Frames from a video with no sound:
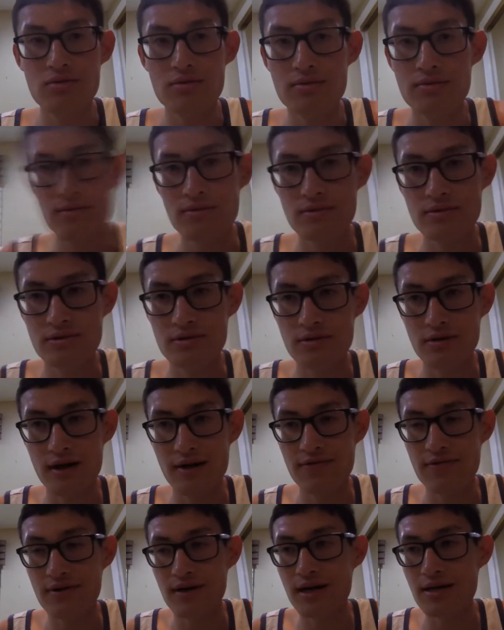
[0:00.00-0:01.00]
so I
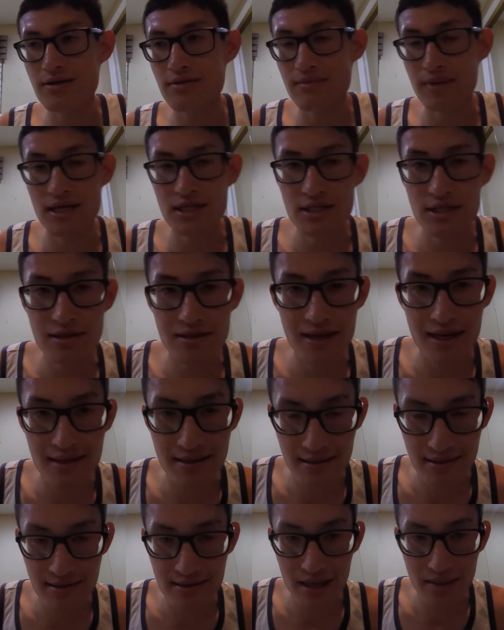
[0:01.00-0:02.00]
forgot to mention like
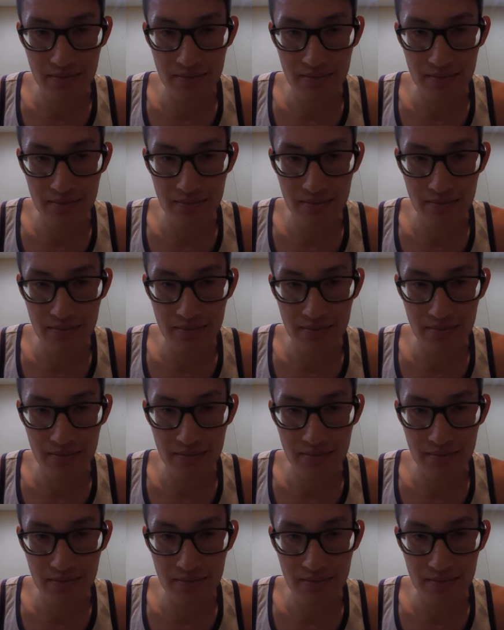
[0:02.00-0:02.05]
this type of